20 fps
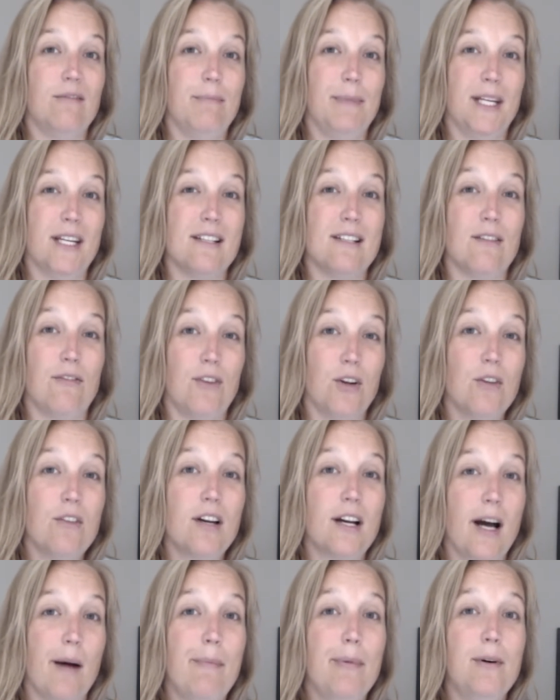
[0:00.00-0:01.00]
Because if you're the
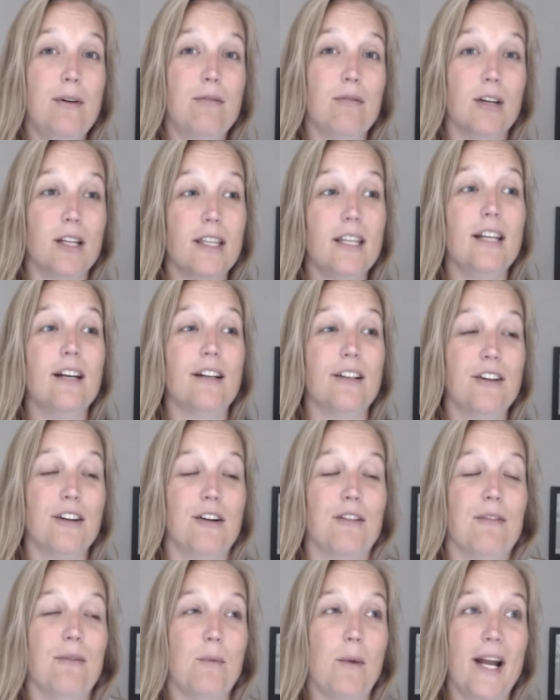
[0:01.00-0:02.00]
couple really on your
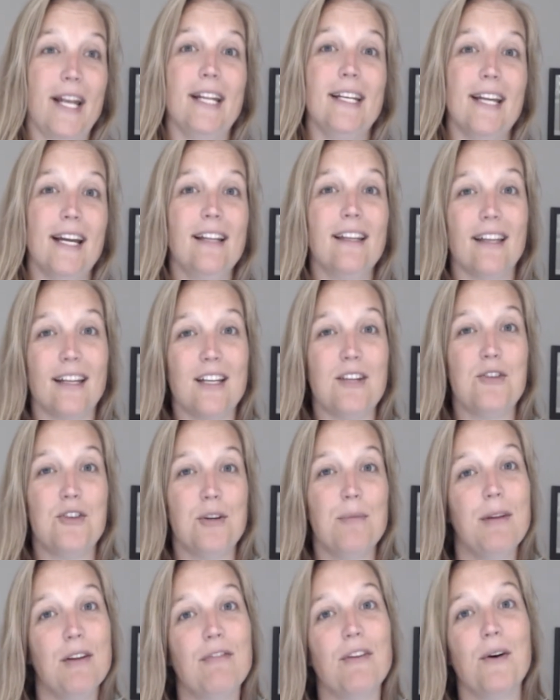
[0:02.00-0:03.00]
wedding day, like, you
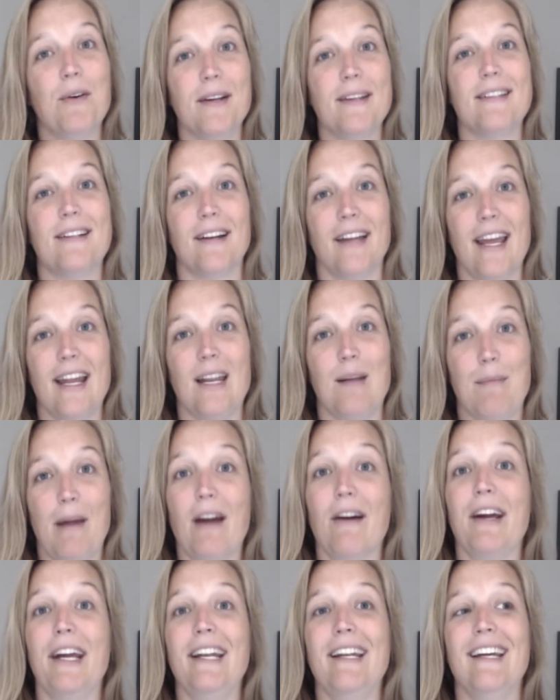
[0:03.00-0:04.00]
should be focused on getting
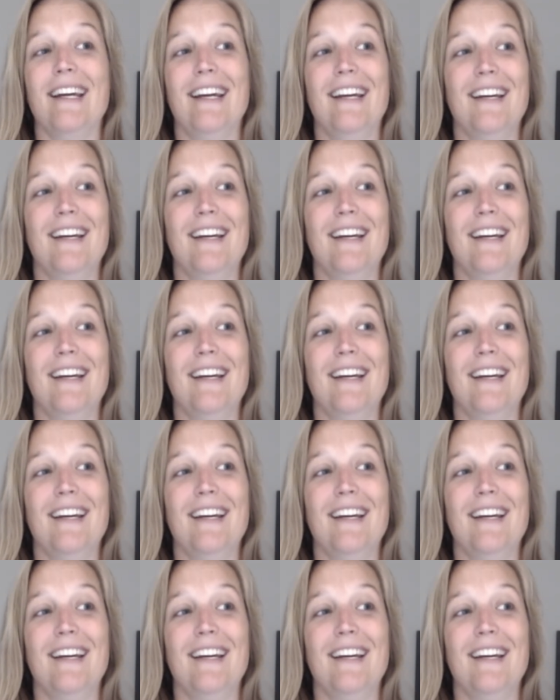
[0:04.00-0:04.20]
married.